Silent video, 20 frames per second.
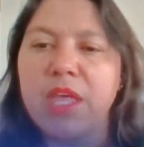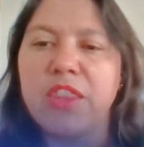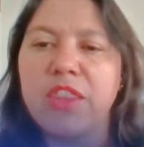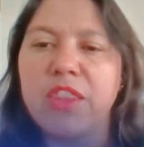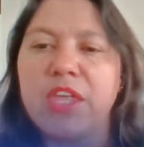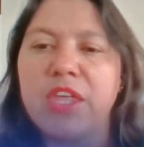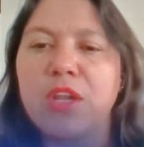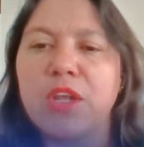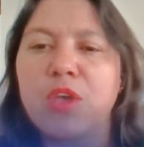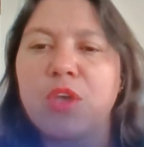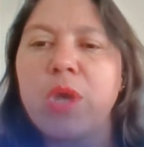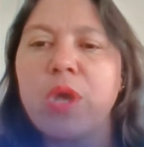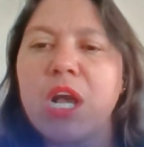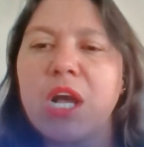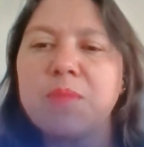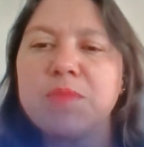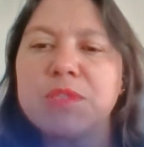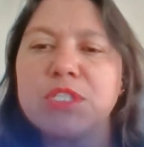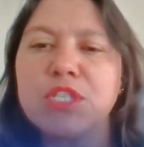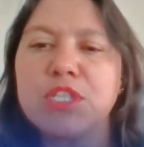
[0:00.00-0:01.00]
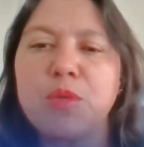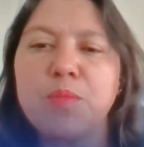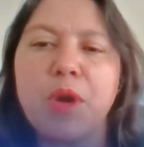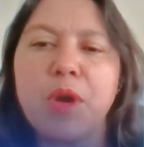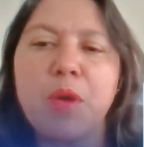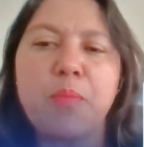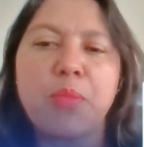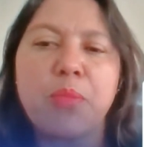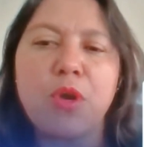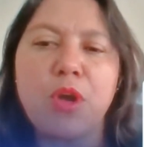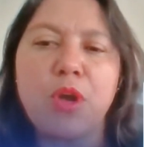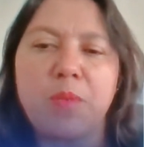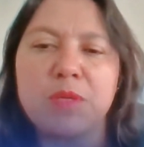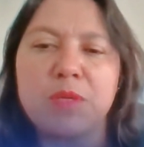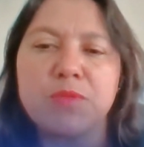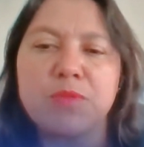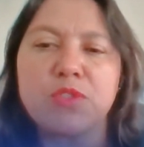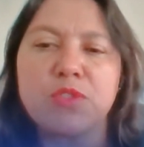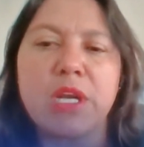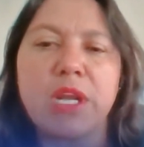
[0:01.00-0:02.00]
Then we have some
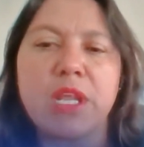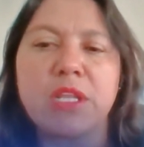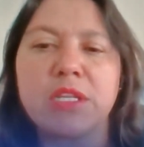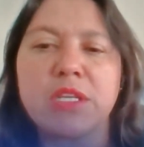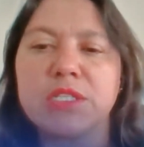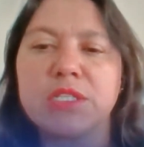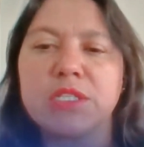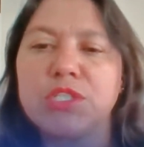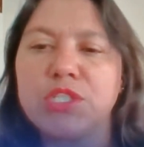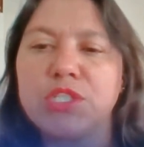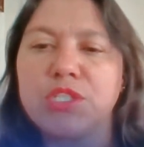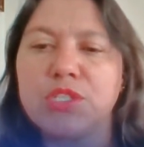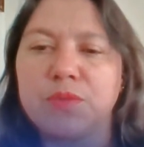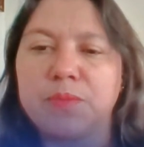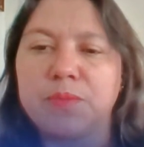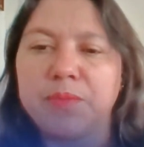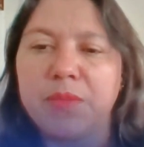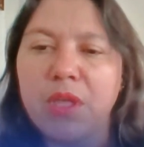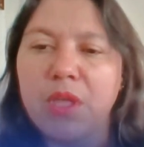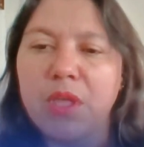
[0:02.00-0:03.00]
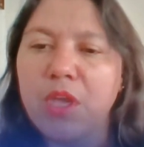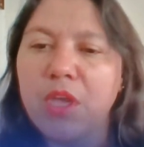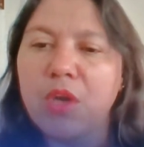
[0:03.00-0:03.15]
problems related to.